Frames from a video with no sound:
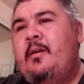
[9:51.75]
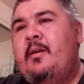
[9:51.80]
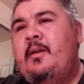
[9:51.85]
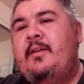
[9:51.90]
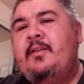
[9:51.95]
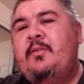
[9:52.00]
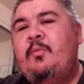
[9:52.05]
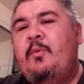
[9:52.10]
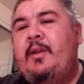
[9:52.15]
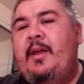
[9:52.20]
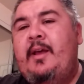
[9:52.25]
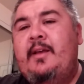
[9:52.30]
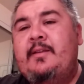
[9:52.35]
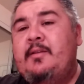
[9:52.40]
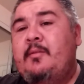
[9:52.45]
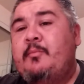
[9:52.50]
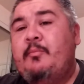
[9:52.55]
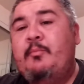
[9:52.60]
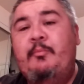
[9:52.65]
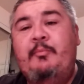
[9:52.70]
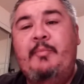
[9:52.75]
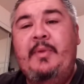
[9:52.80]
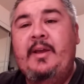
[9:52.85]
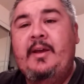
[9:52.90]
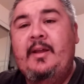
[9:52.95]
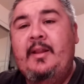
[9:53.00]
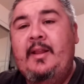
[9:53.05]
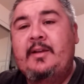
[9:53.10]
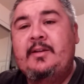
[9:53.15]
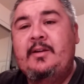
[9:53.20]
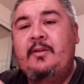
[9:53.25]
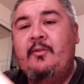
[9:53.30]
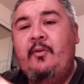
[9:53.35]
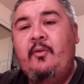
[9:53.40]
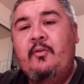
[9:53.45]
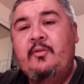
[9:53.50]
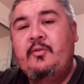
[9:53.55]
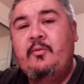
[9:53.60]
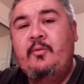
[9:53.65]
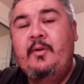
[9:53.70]
He's the one that has a big collection of
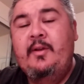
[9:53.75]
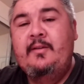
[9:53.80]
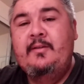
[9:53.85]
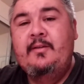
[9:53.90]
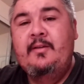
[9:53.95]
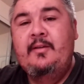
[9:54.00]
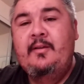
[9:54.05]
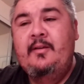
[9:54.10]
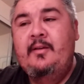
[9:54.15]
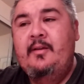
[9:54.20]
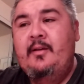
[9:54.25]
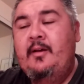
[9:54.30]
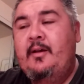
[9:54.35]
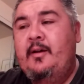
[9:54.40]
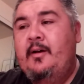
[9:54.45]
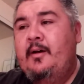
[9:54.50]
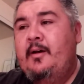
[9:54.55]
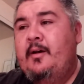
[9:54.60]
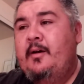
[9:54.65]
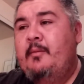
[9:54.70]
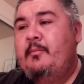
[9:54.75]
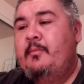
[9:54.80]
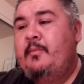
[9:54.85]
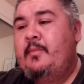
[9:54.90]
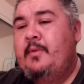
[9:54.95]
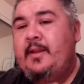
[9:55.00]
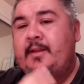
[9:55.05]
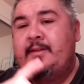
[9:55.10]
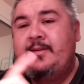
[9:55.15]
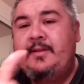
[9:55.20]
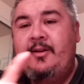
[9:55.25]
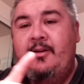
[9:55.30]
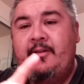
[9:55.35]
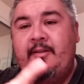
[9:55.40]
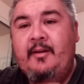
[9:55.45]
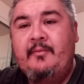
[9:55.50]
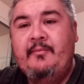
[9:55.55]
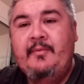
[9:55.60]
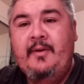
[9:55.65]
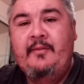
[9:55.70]
Ultra Reds. Let's see your
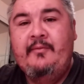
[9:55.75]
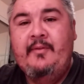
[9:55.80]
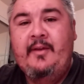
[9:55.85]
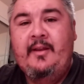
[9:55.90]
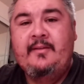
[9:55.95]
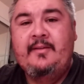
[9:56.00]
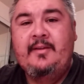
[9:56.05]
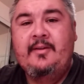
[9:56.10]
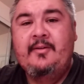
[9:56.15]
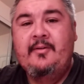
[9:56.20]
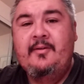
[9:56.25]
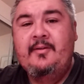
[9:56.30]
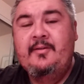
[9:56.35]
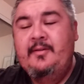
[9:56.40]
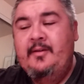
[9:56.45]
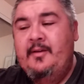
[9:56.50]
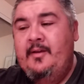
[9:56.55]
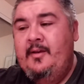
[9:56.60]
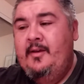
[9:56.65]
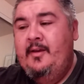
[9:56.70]
top 5 fantasy cars.